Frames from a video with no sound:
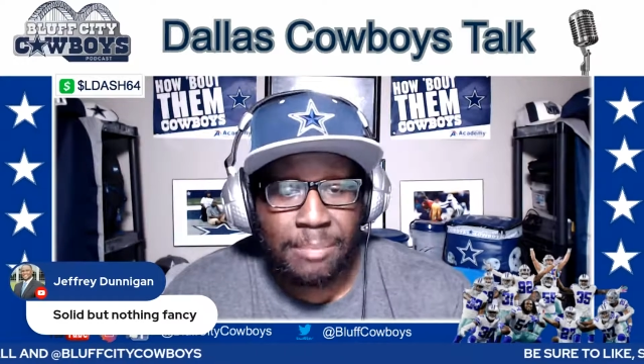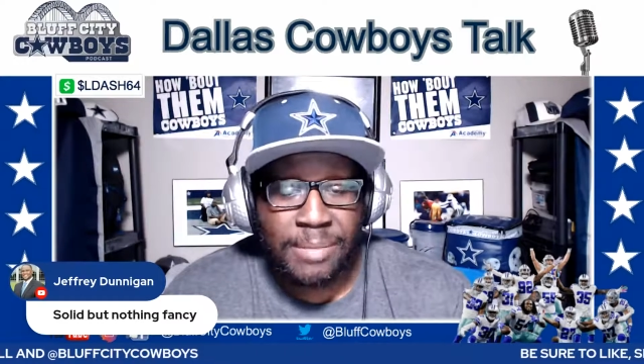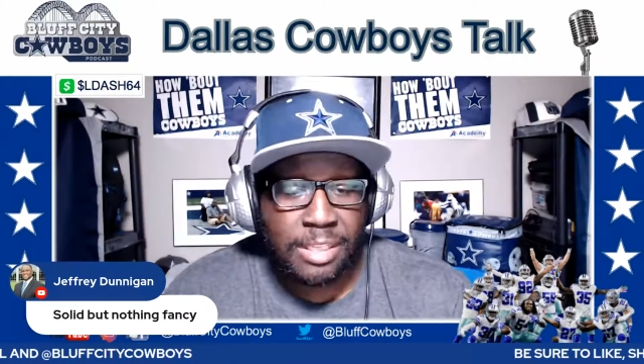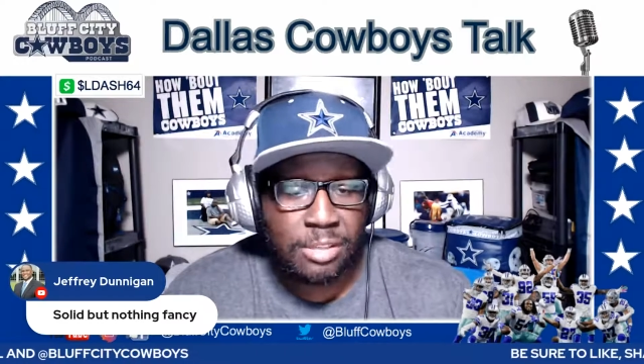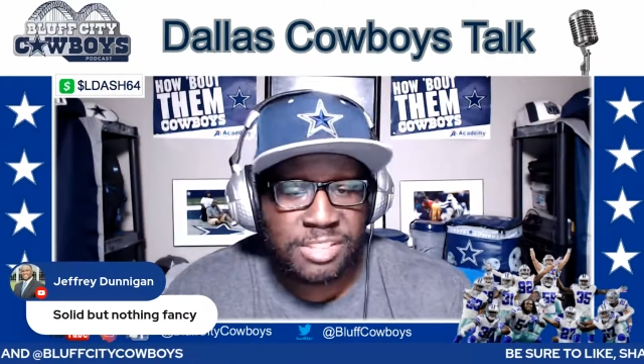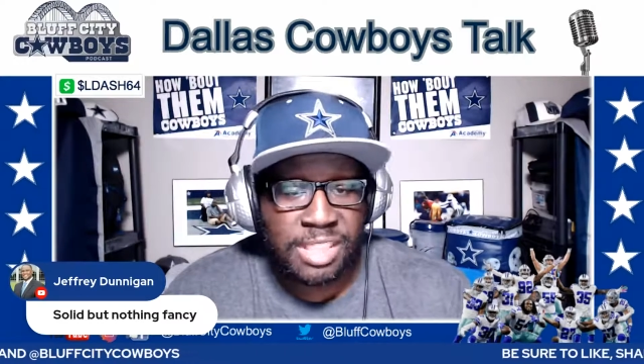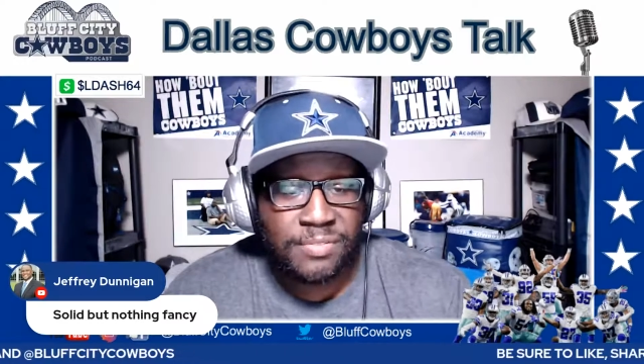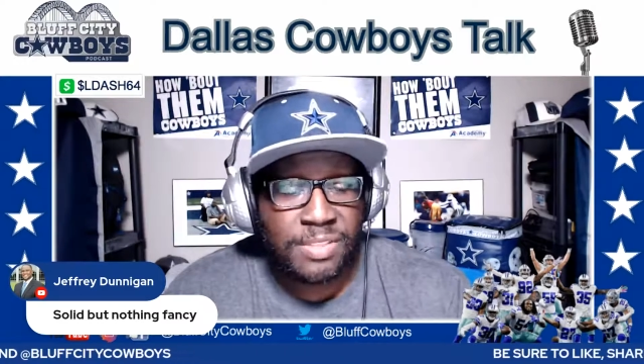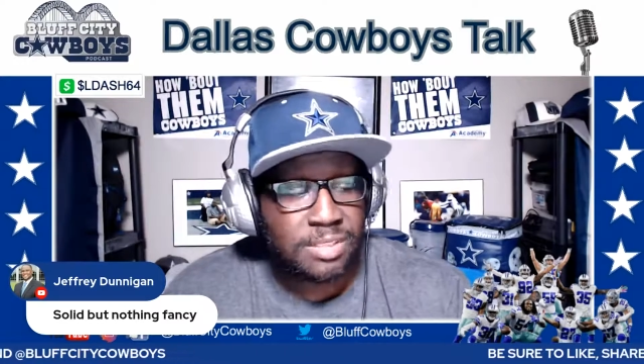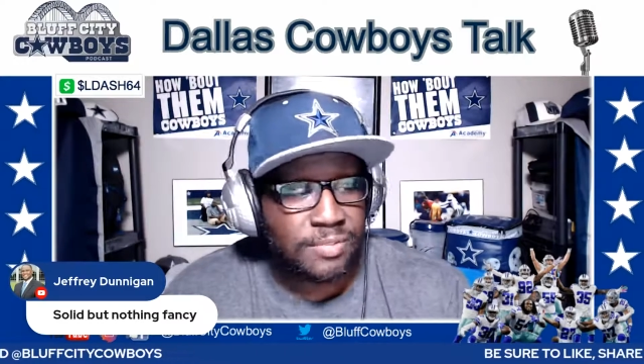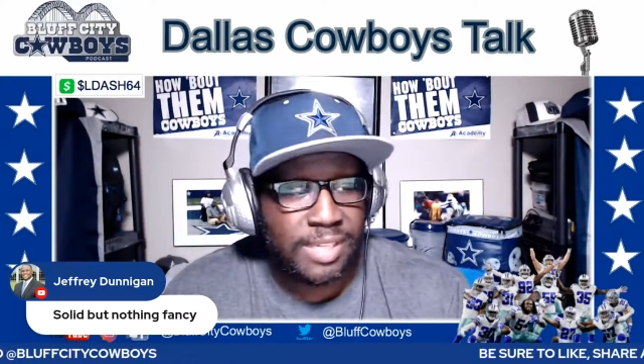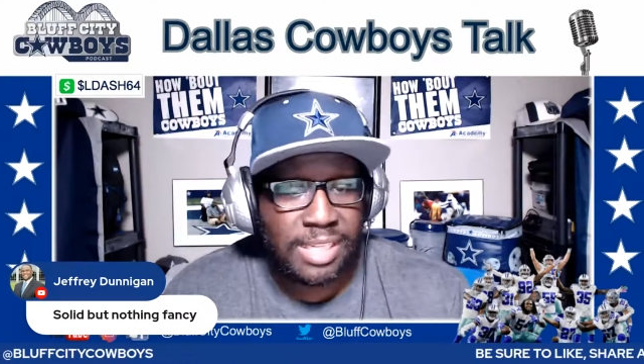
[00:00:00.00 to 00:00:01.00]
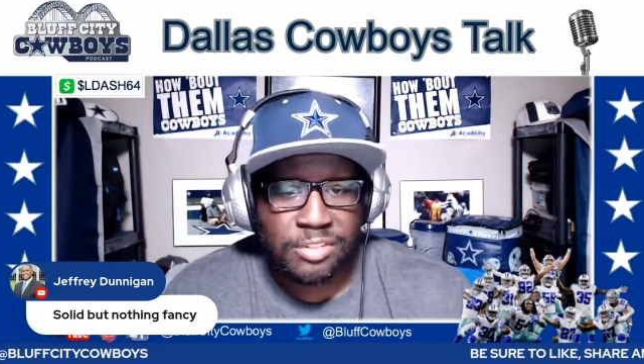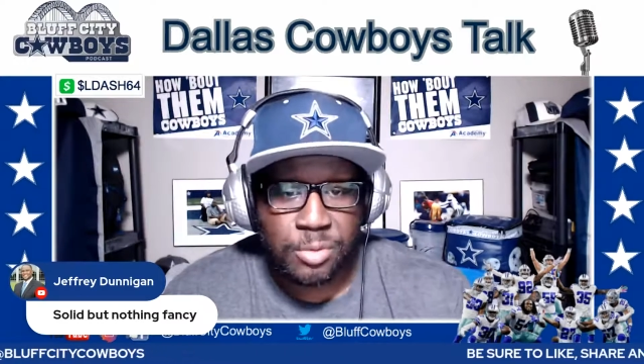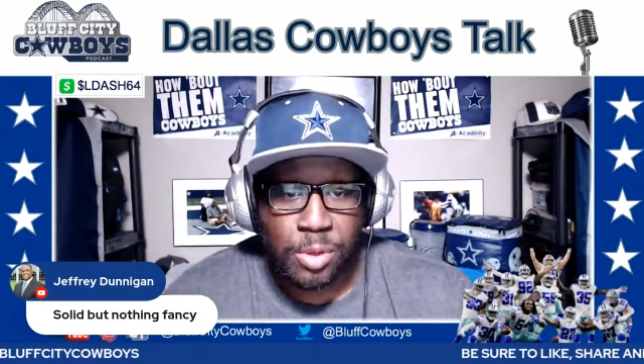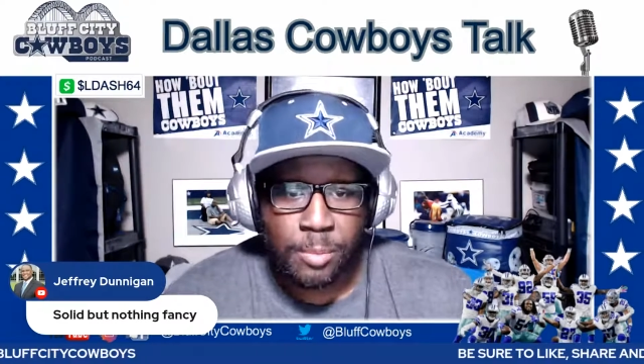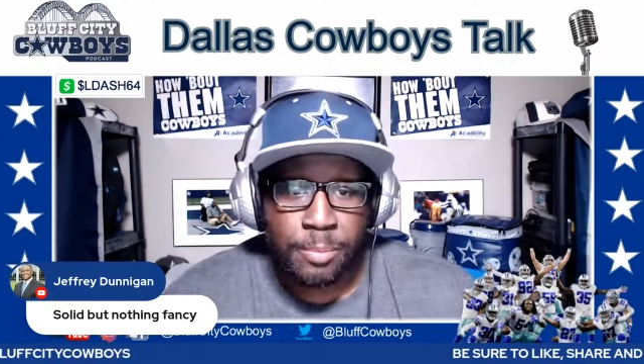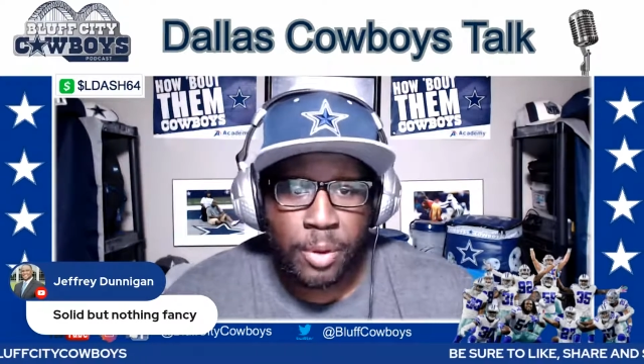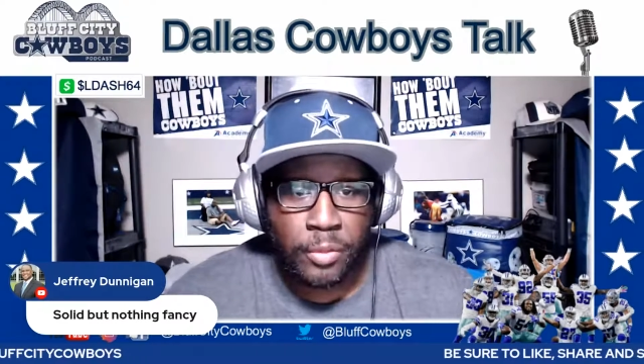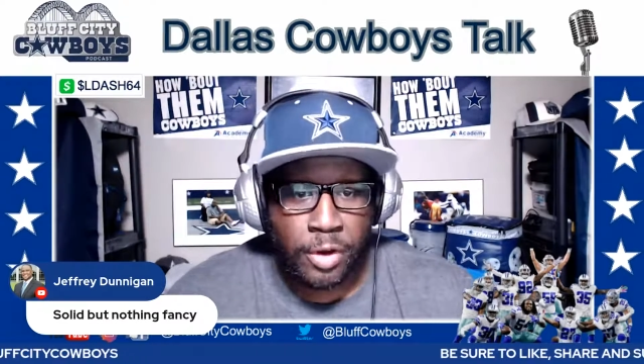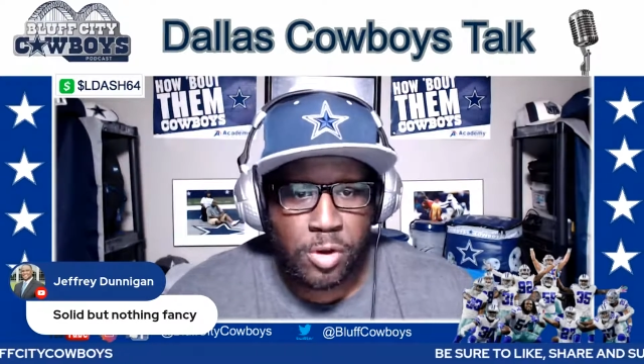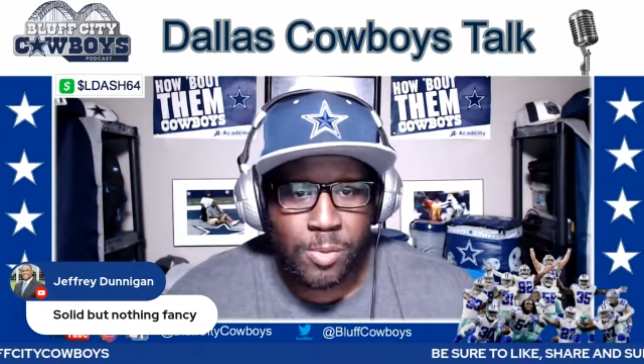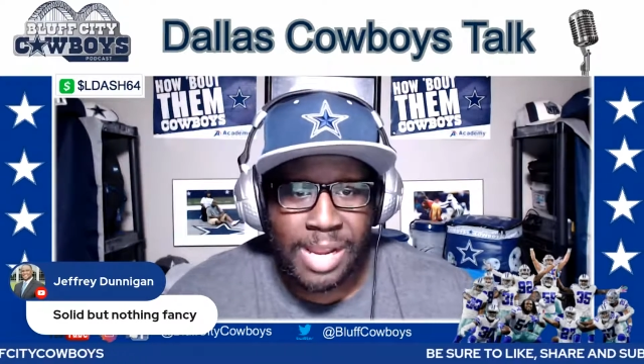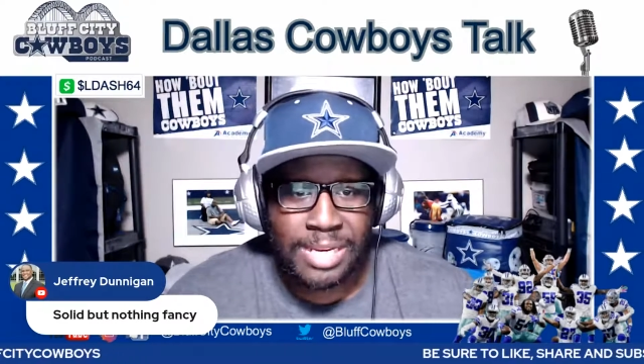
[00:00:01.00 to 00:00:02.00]
those defensive ends who are both
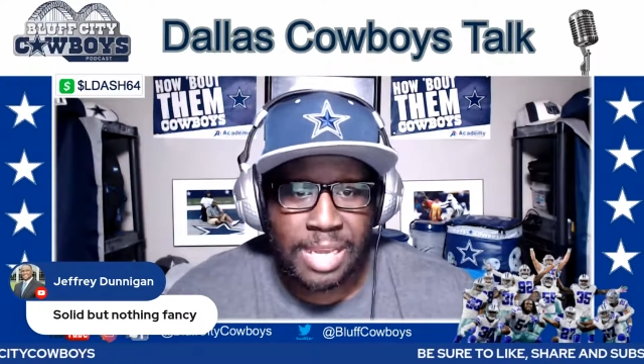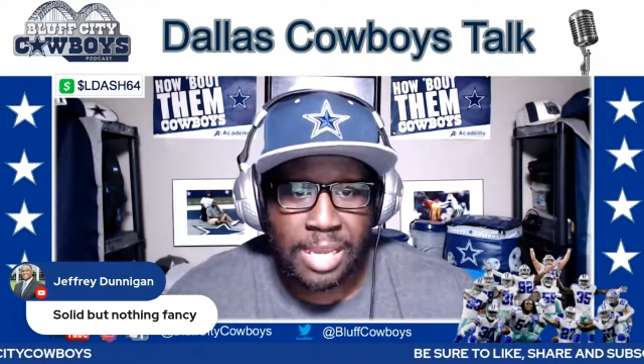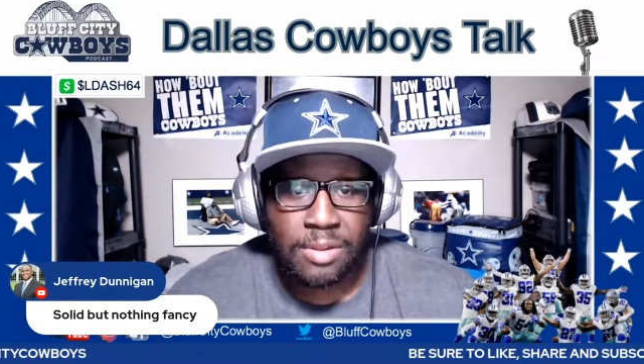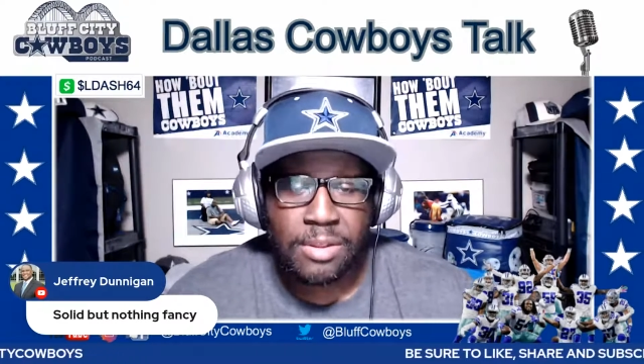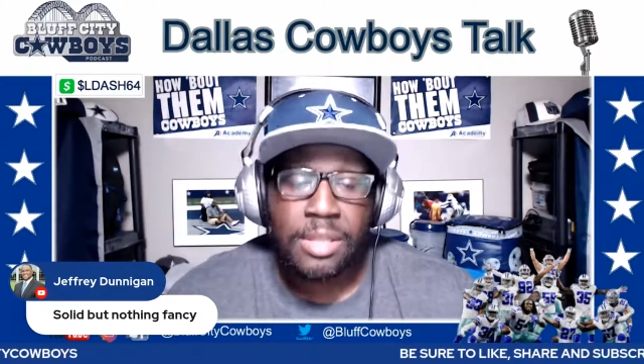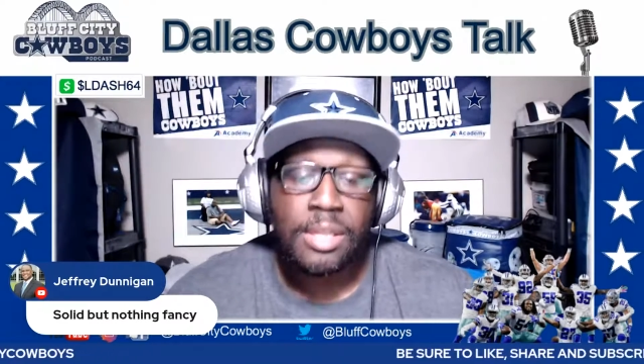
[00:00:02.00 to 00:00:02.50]
hurt right now.